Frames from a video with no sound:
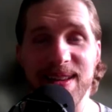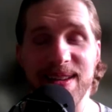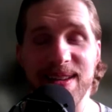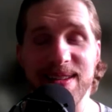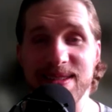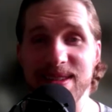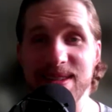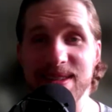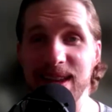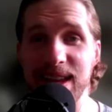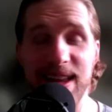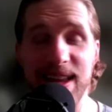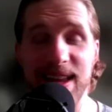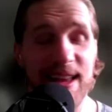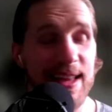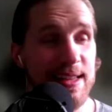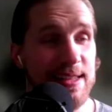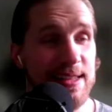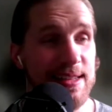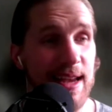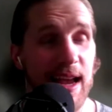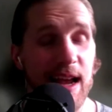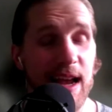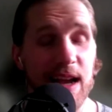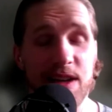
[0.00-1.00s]
And it's like,
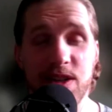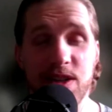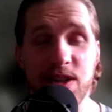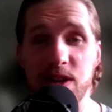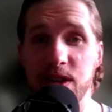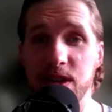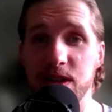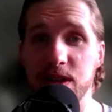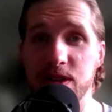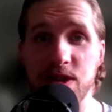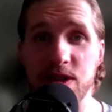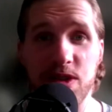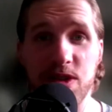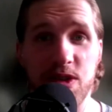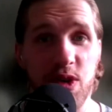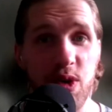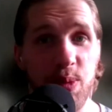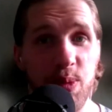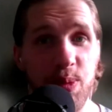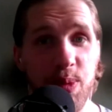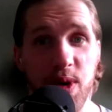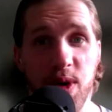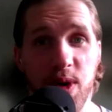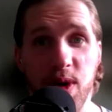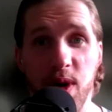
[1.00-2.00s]
it's actually
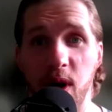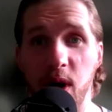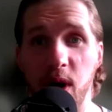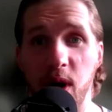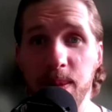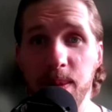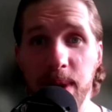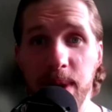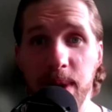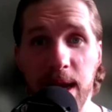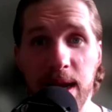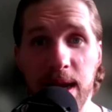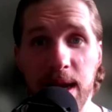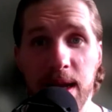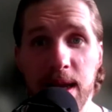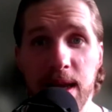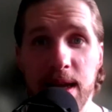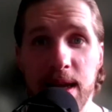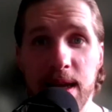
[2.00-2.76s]
super calming.